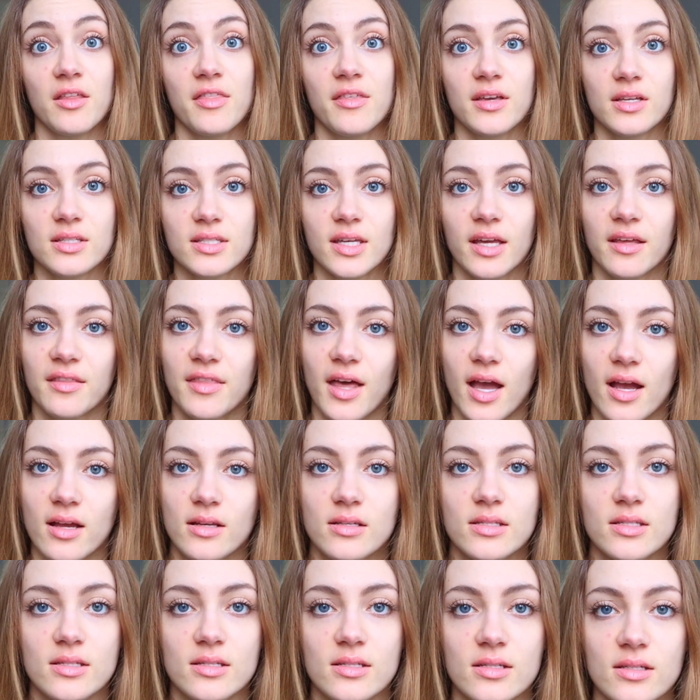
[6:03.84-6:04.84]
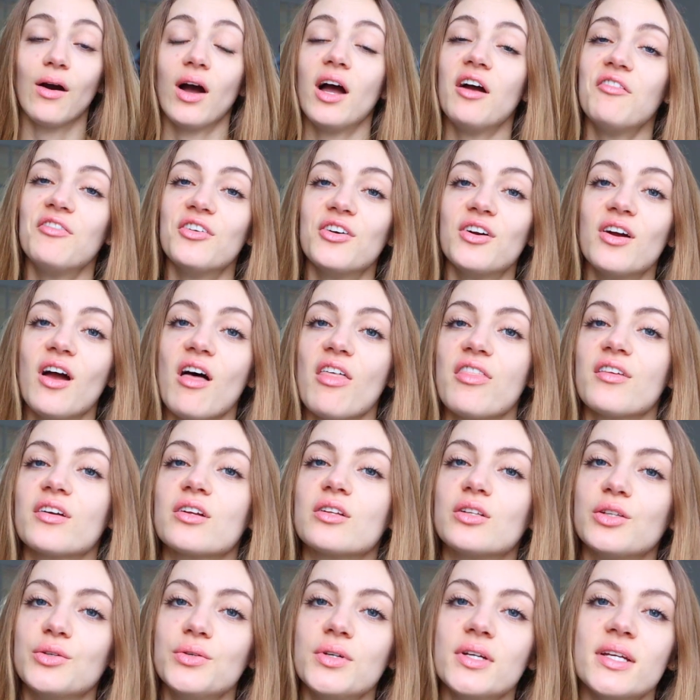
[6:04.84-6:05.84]
things like that. However, the
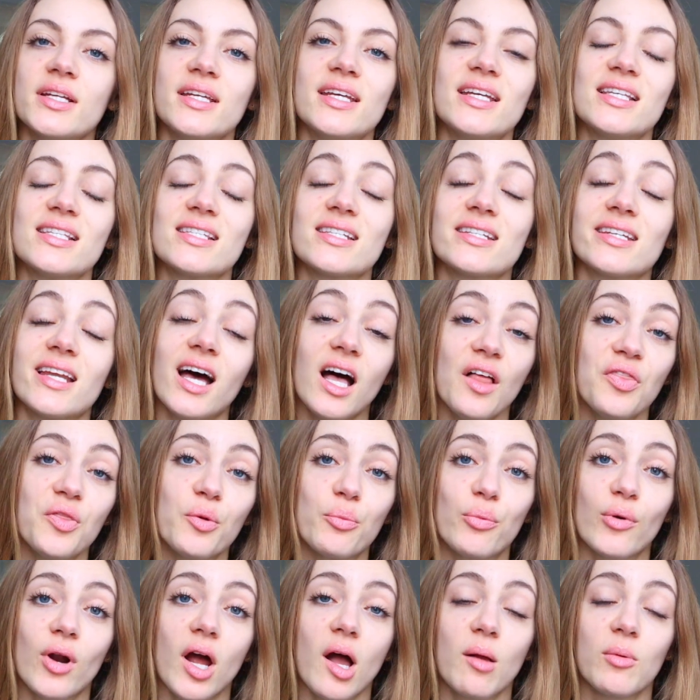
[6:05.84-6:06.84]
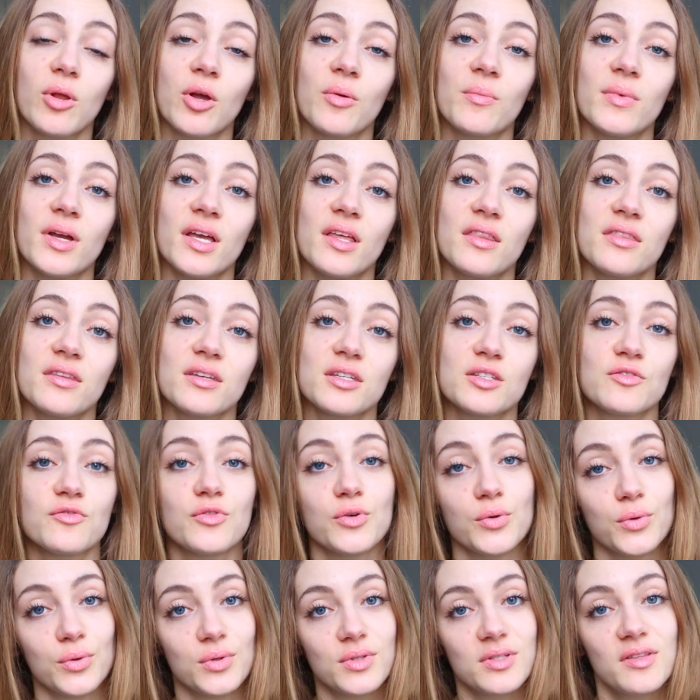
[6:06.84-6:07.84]
gluten is not the problem in these
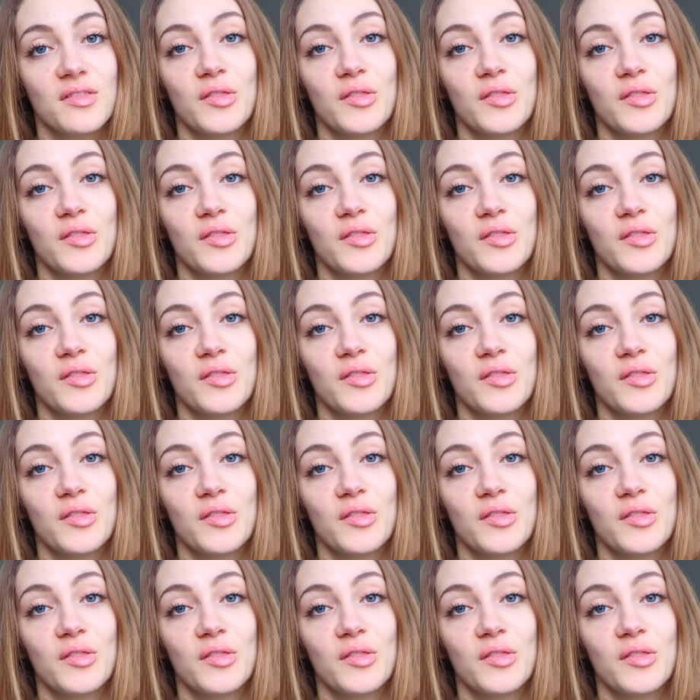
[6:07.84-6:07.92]
foods.